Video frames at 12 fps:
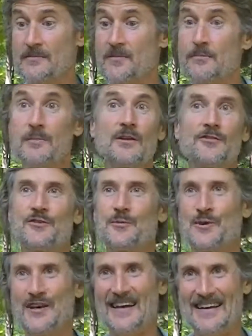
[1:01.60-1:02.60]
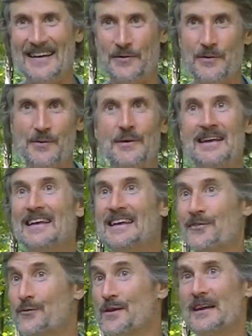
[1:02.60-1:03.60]
meals that we're eating. We eat
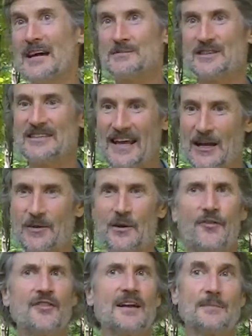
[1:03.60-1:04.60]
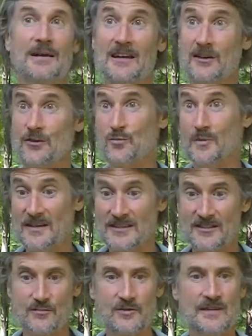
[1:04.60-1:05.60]
3 times a day. We don't think about it too
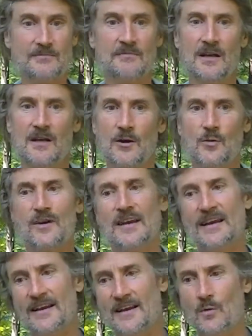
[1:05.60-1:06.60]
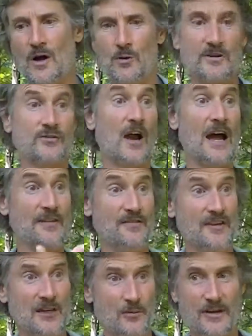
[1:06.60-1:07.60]
much. We're eating while we're
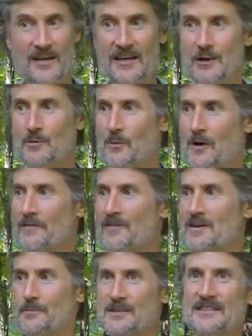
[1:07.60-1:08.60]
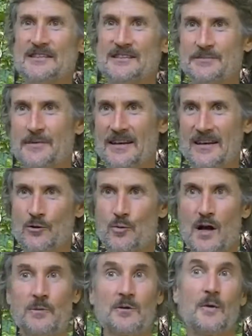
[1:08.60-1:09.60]
driving. We're eating while we're having a business meeting or
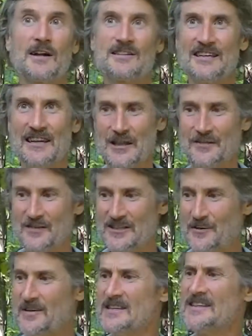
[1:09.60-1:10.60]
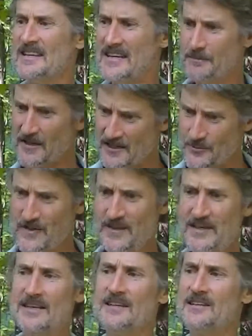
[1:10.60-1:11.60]
while we're watching television. We just eat because we
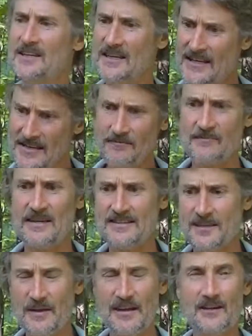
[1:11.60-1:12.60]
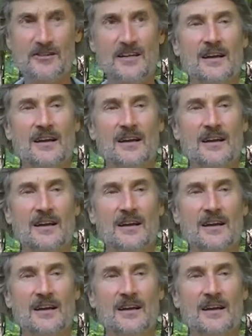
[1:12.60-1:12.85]
need to eat and get some energy.